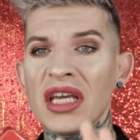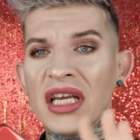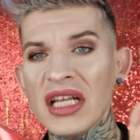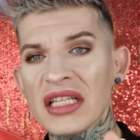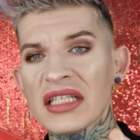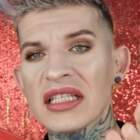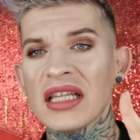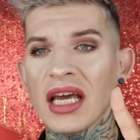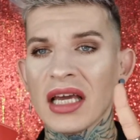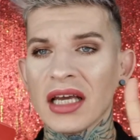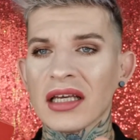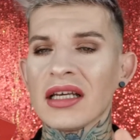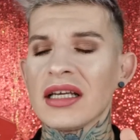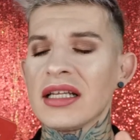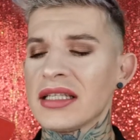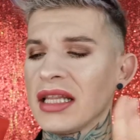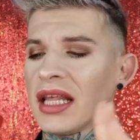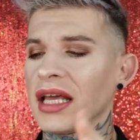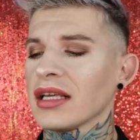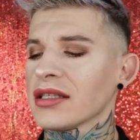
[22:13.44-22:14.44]
It's
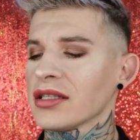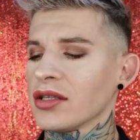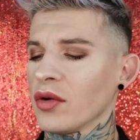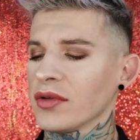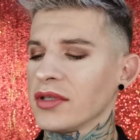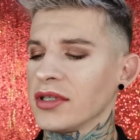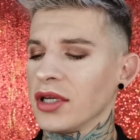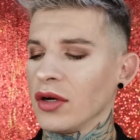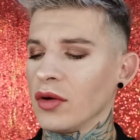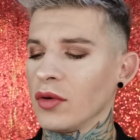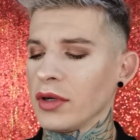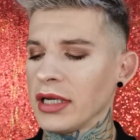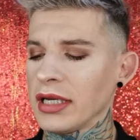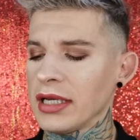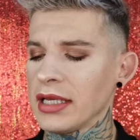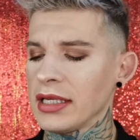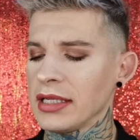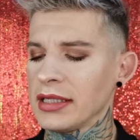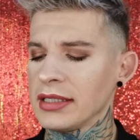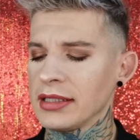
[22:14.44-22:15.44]
like so.
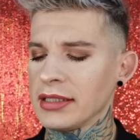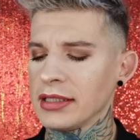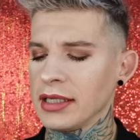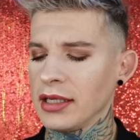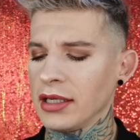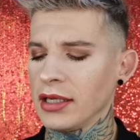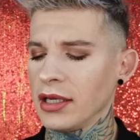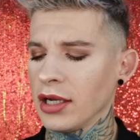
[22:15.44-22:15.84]
It's